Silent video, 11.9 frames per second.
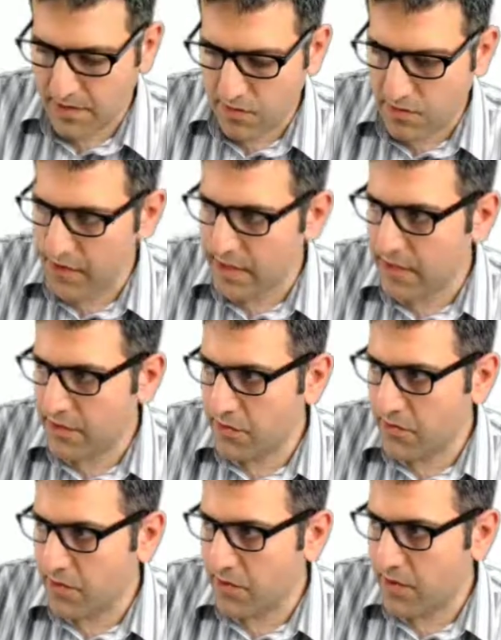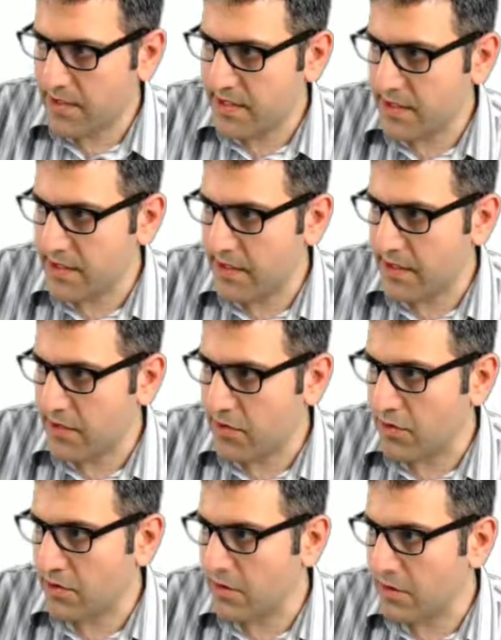
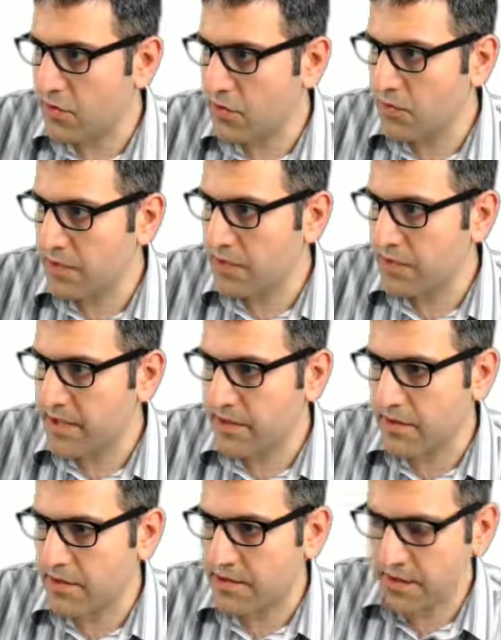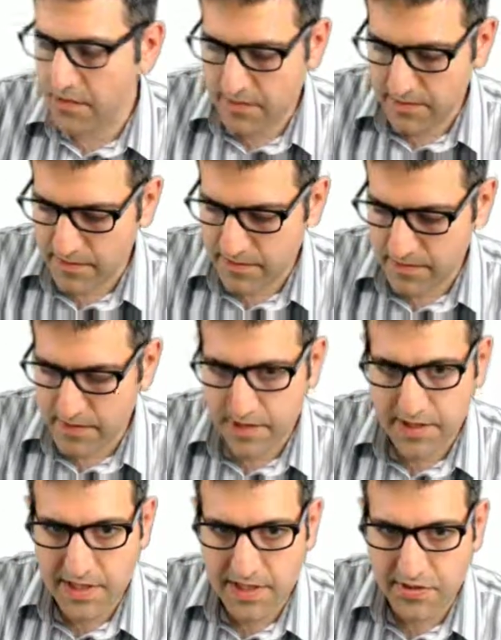
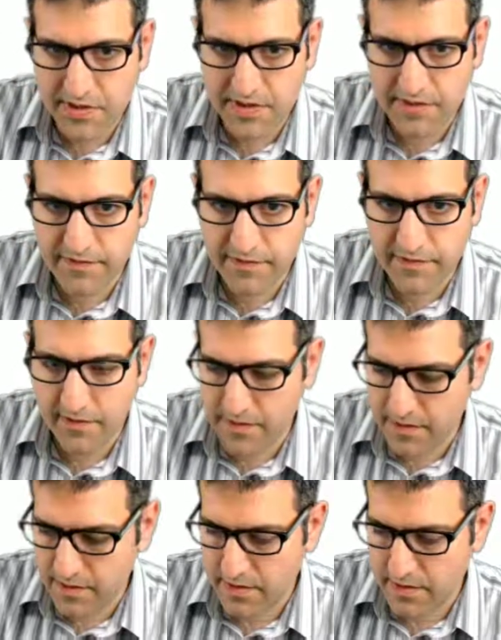192.168.23.0/24.